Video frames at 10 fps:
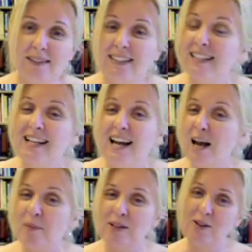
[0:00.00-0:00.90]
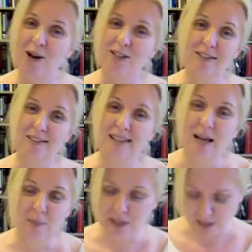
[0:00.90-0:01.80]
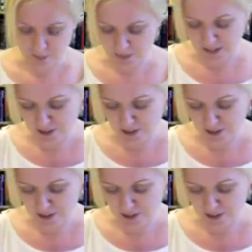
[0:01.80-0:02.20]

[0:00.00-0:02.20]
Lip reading: See, I'm at a loss. I'm at a complete